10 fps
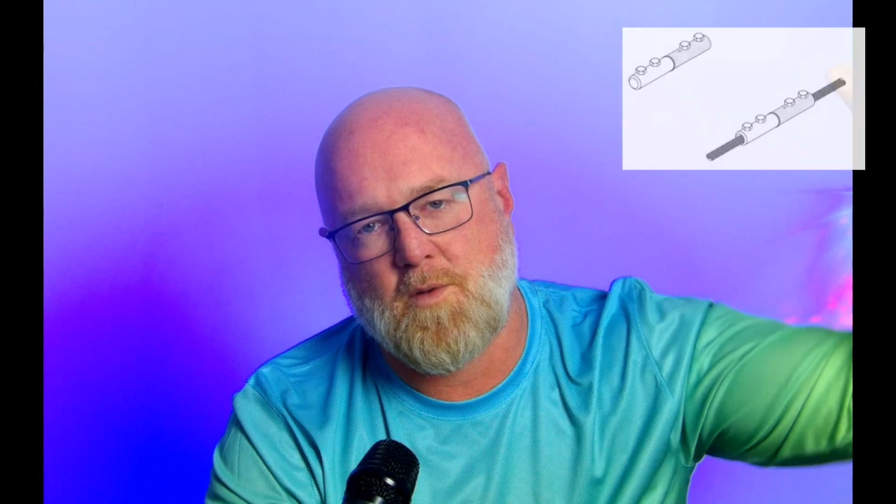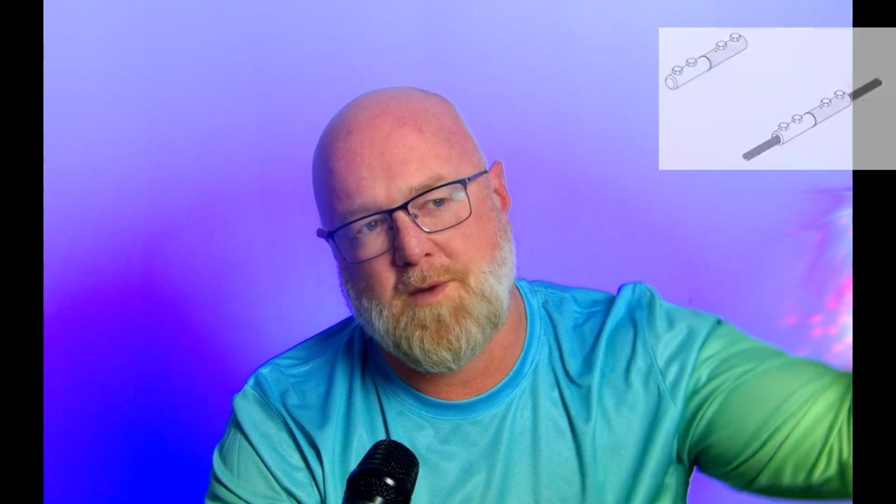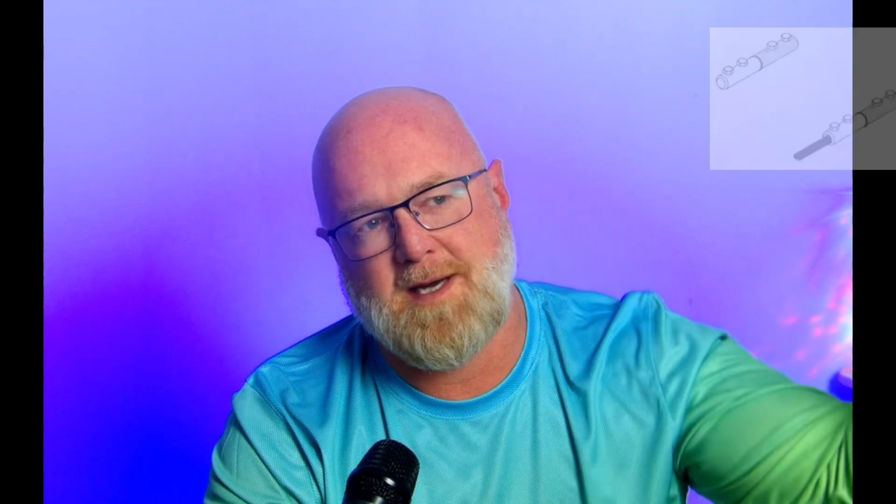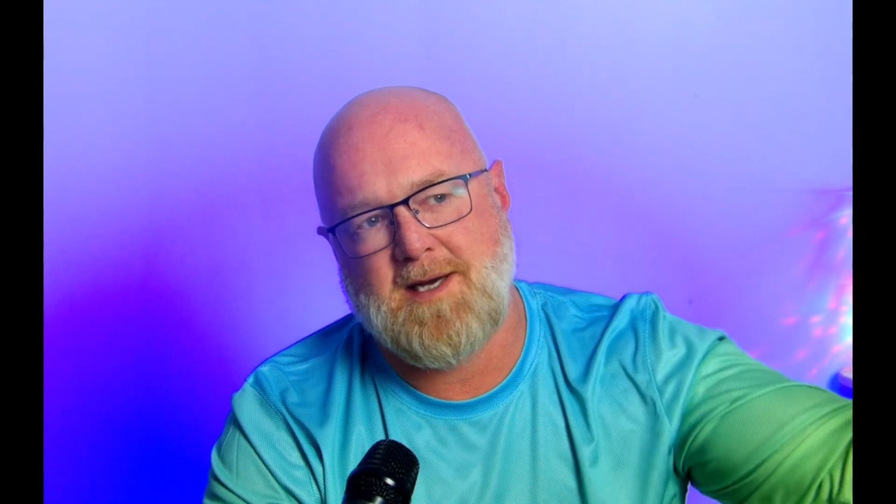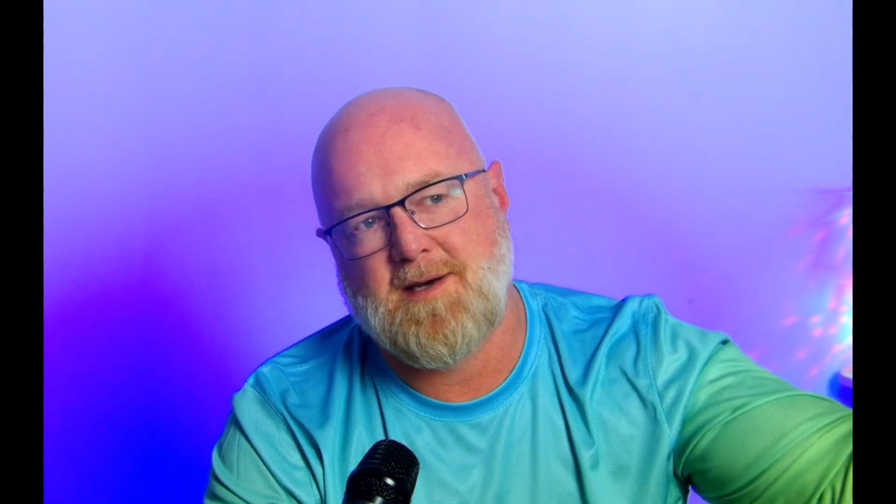
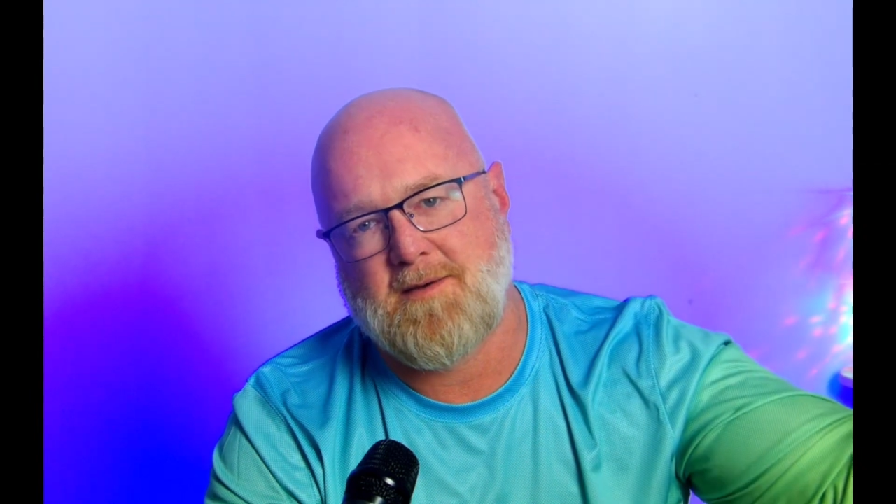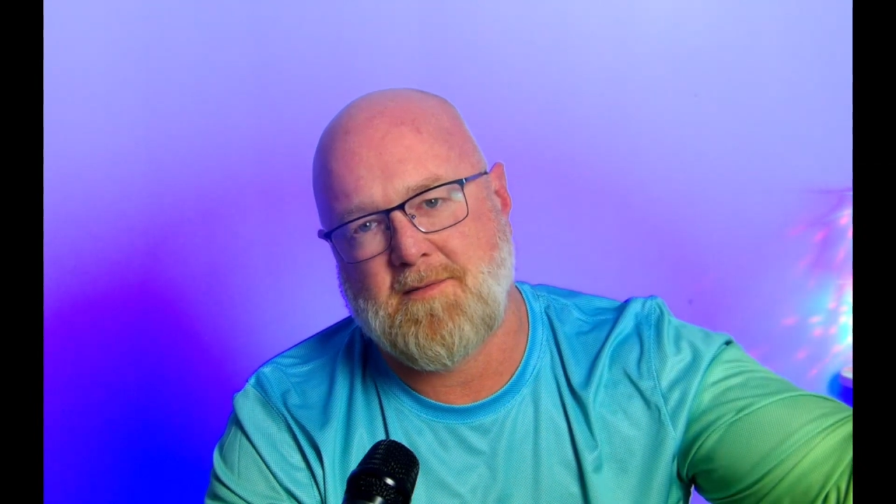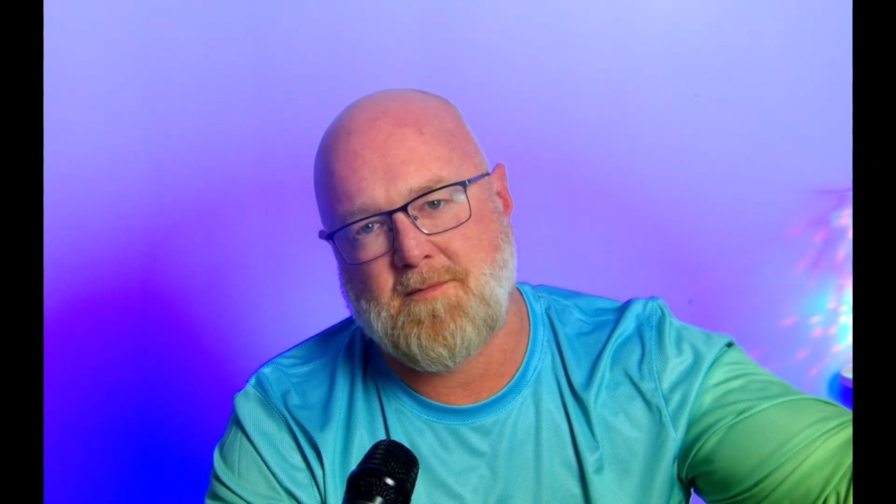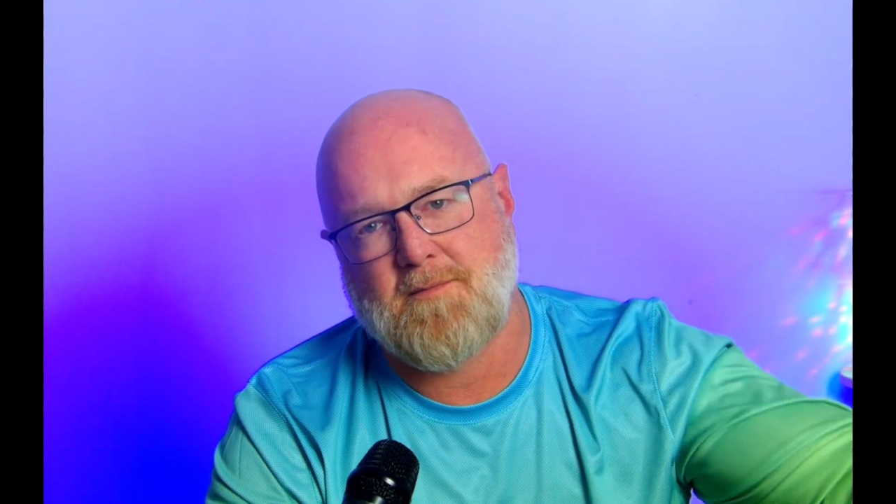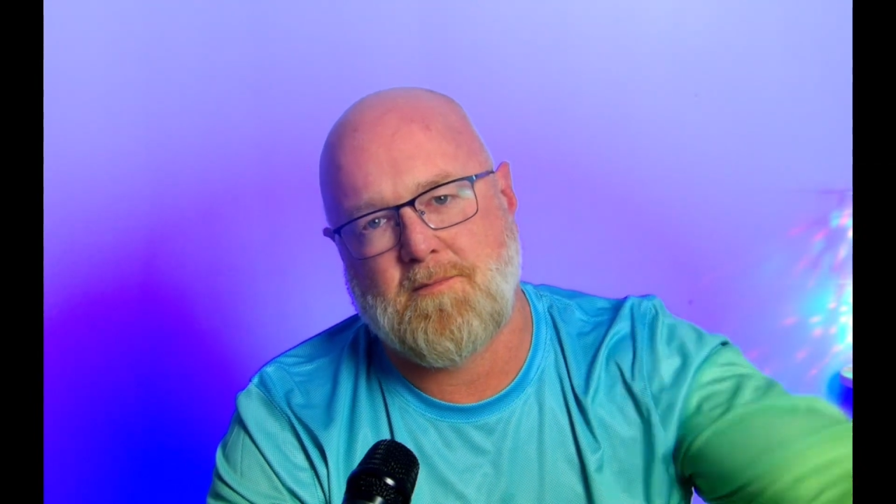we
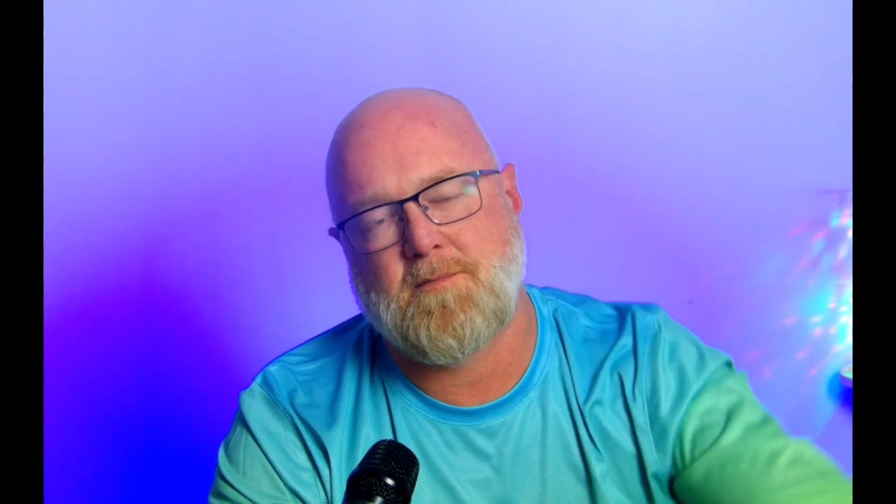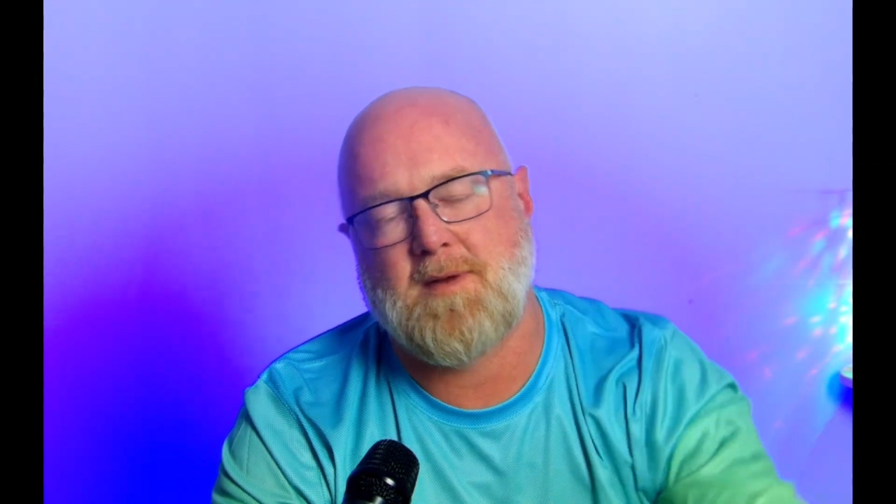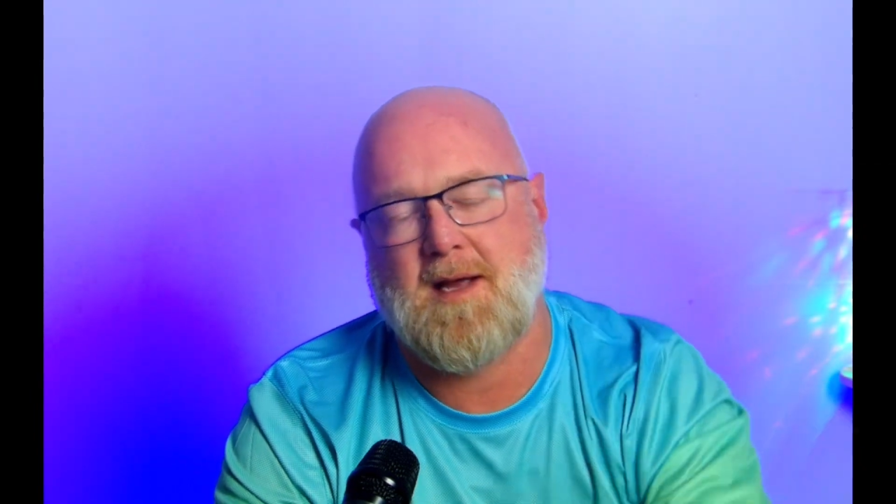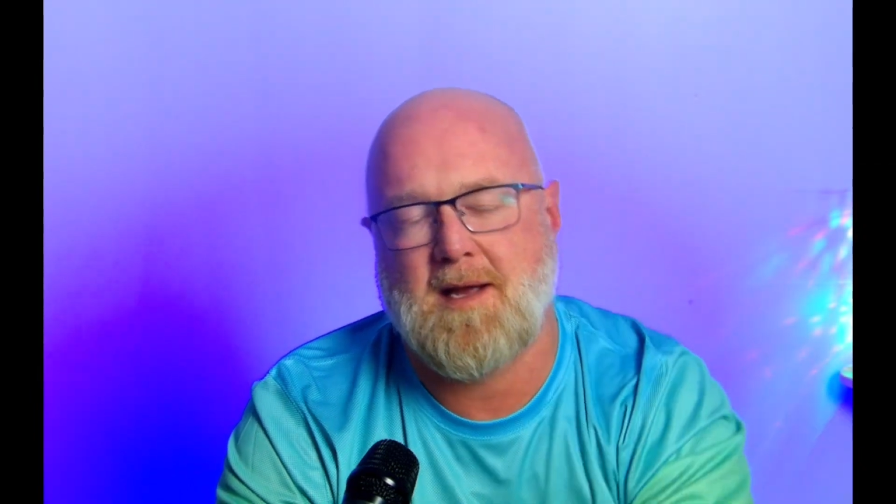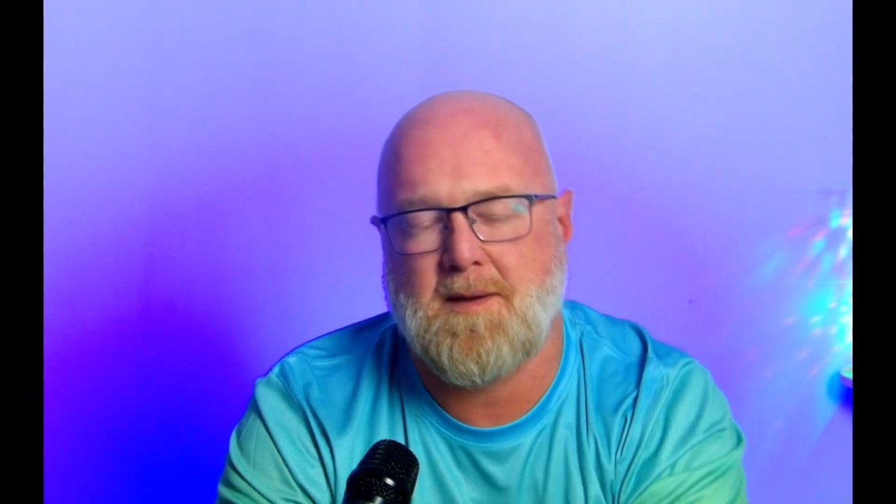
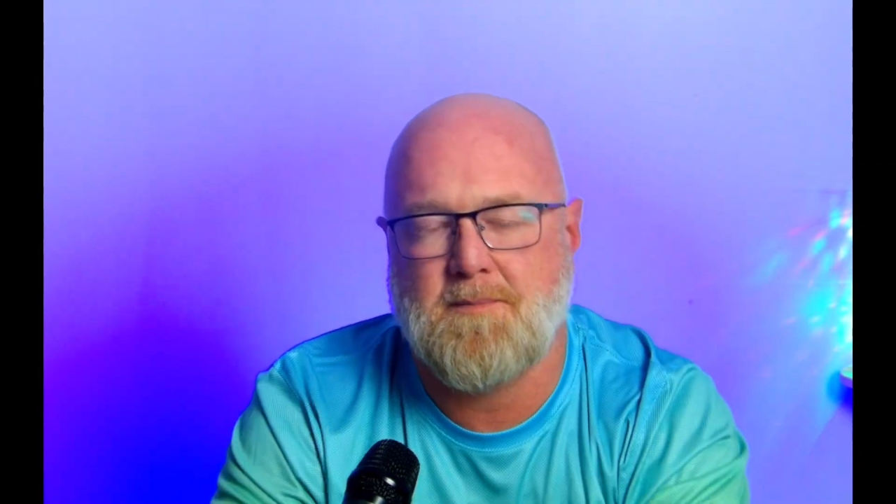uh,